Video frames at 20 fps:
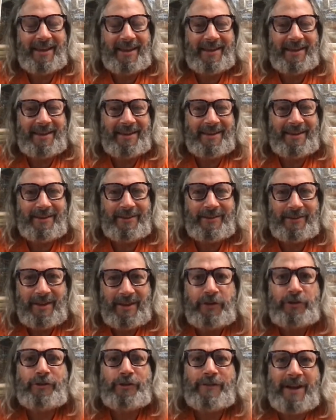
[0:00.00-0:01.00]
is
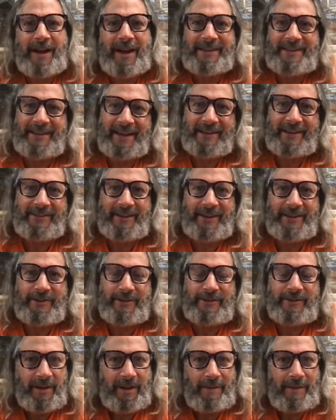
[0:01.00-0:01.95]
future of contact centers.